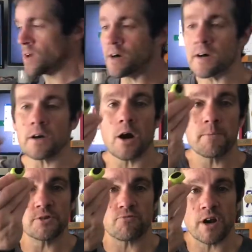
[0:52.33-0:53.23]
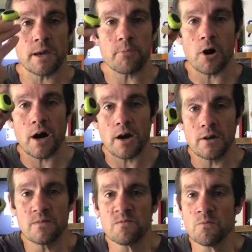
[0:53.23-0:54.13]
Garmin's running
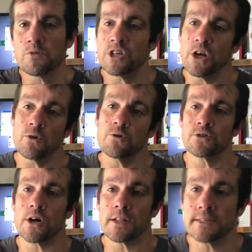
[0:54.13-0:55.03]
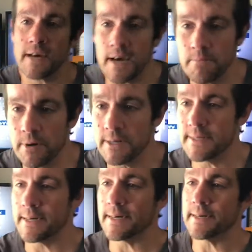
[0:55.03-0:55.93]
pod, which I don't use all the time,
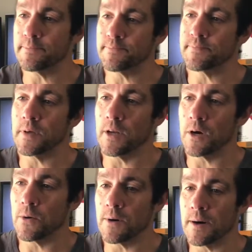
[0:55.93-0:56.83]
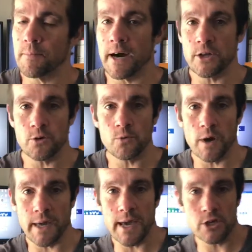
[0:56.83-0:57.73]
but I
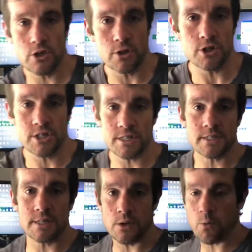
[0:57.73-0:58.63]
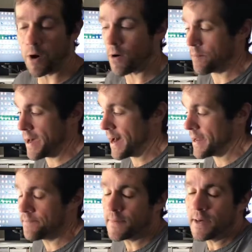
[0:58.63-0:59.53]
do occasionally just to see where I'm
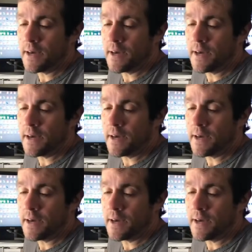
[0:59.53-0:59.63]
at.